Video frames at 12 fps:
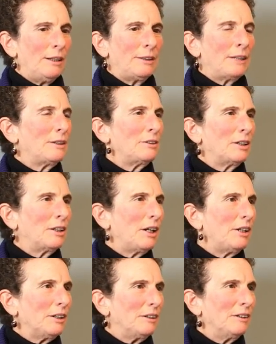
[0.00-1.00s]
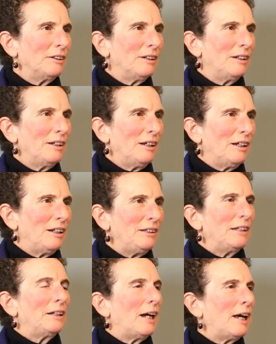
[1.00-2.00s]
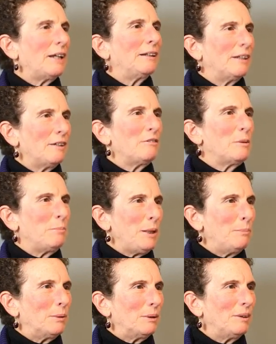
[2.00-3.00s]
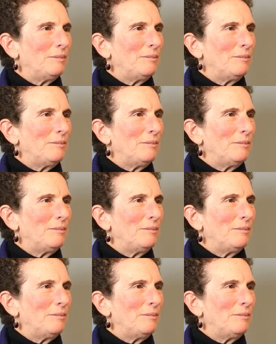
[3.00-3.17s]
that doesn't cut it. You gotta love the people,